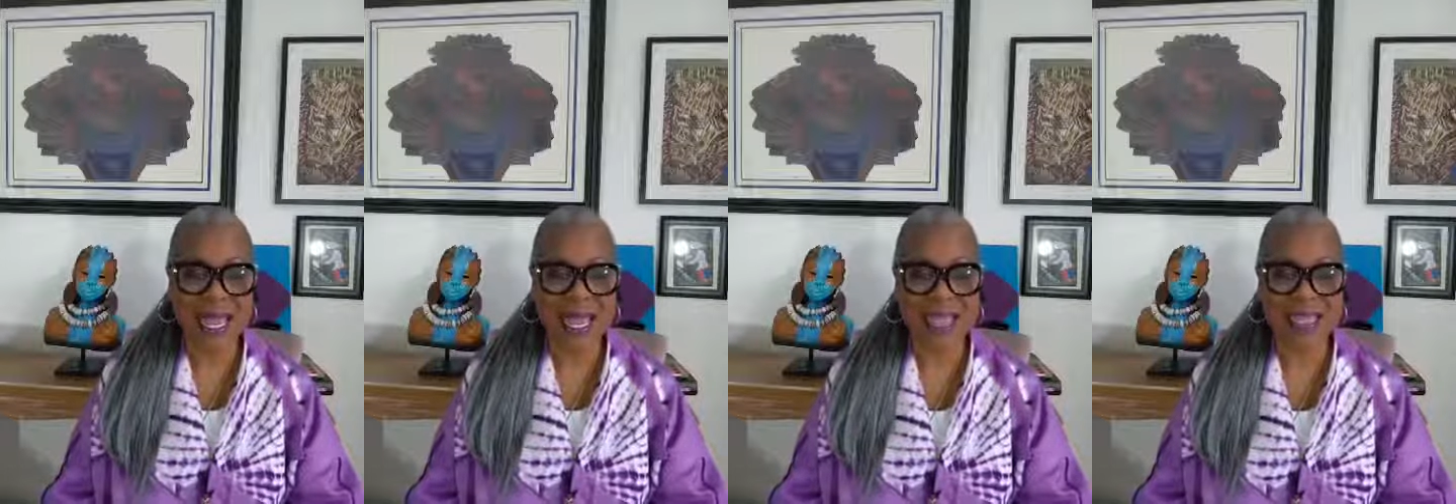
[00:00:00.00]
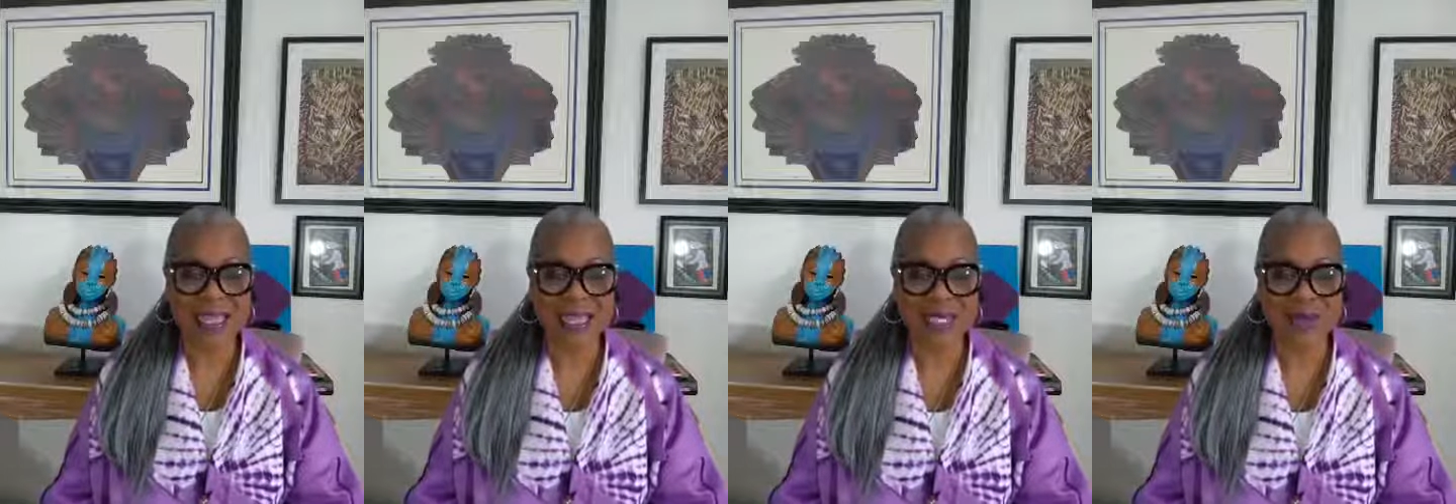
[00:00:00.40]
at
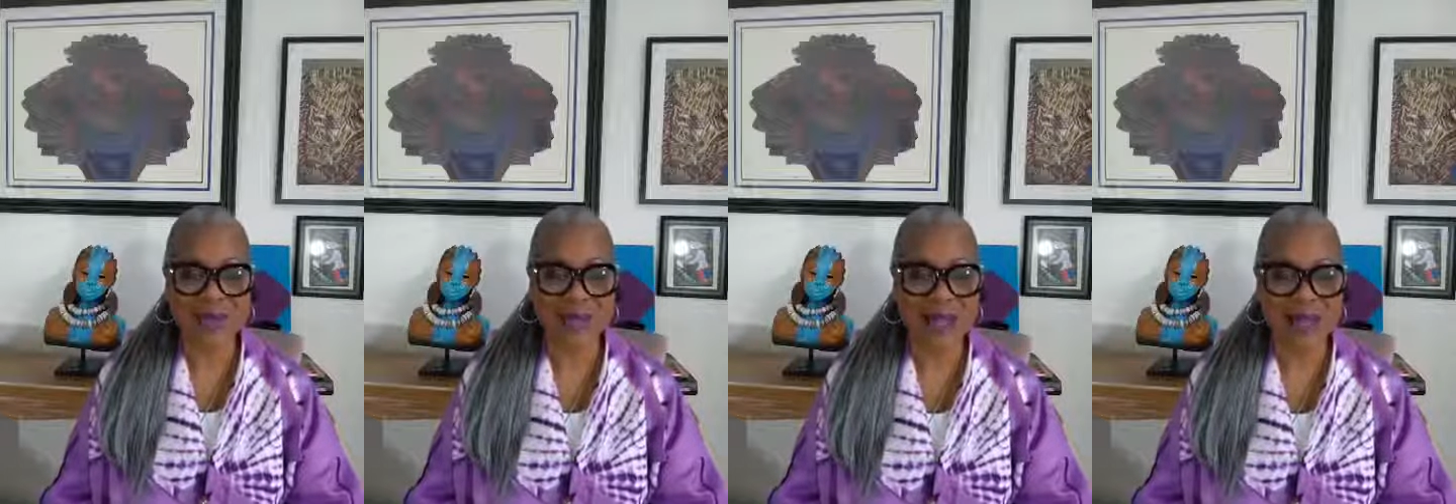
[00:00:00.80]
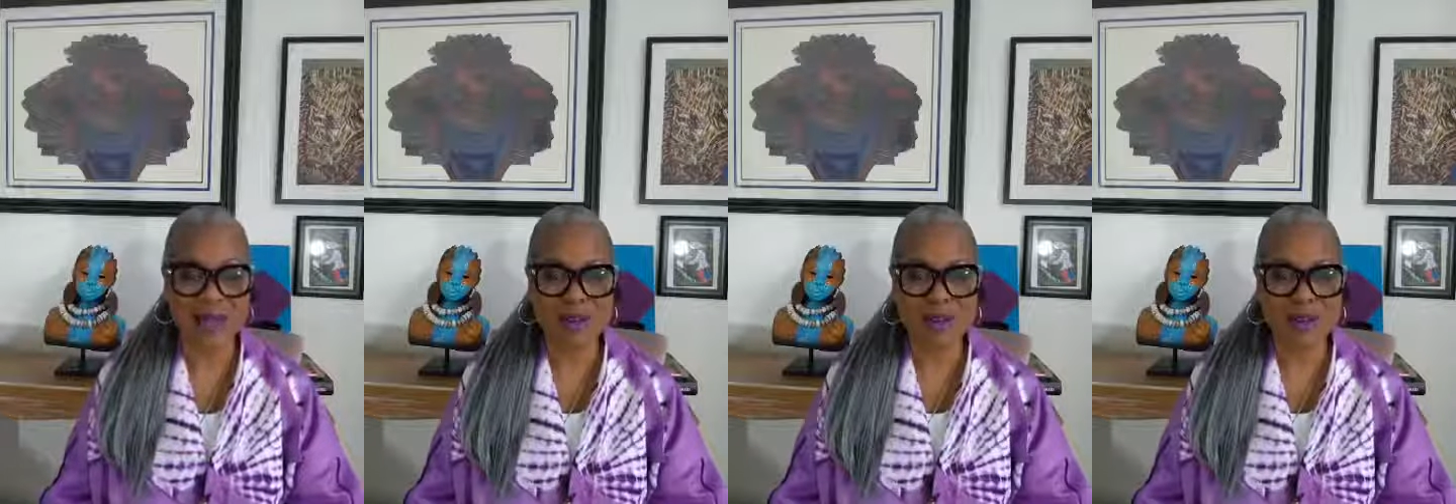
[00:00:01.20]
this
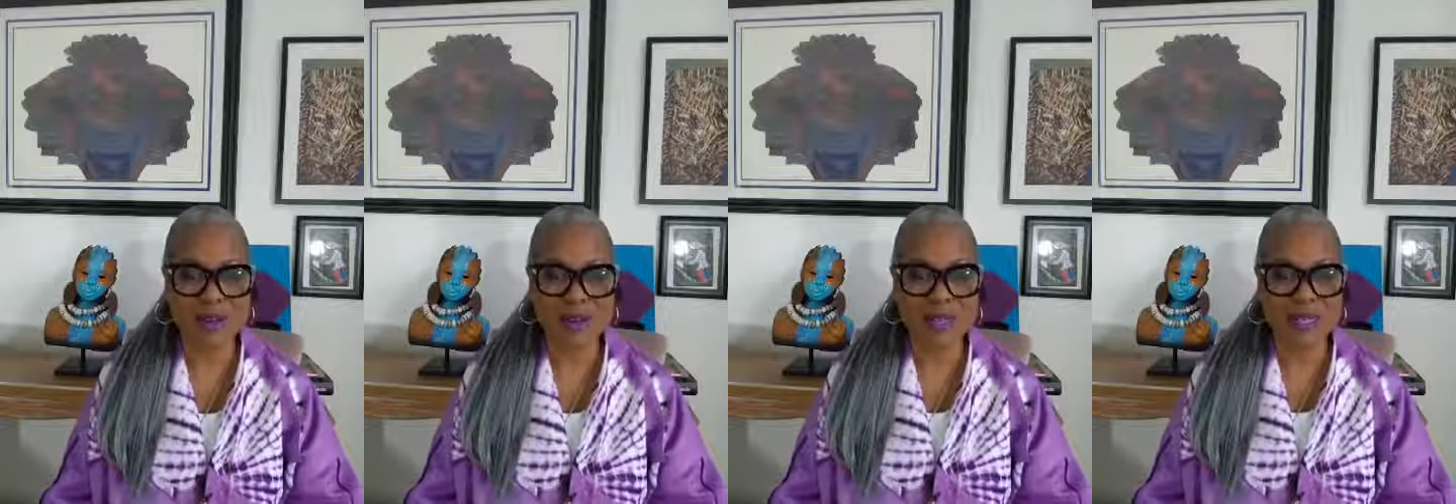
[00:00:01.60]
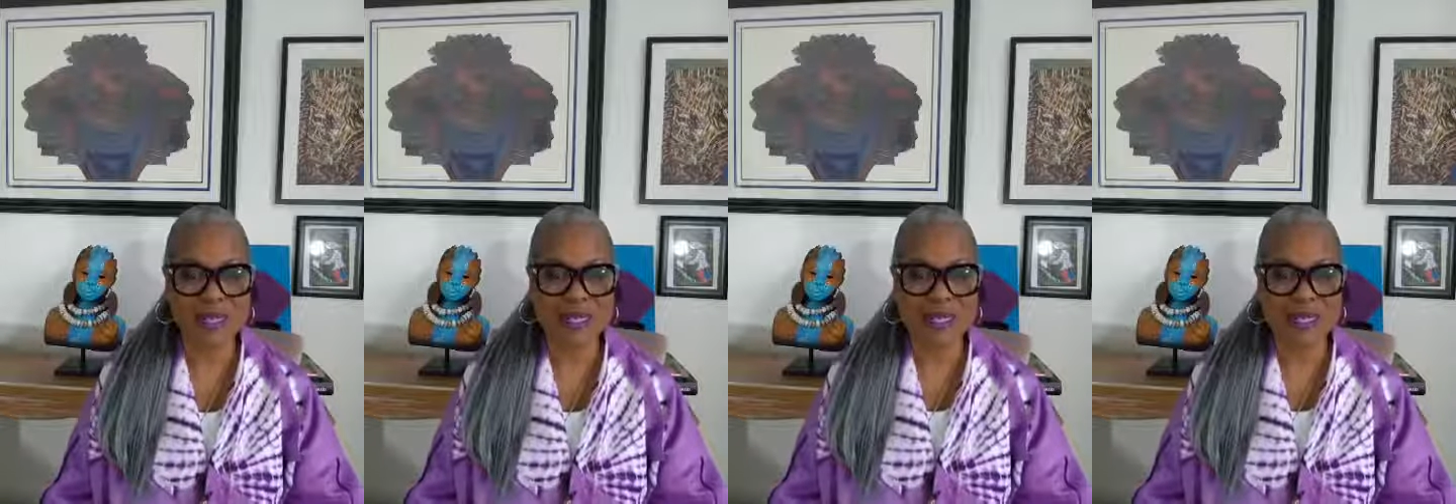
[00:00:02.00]
well for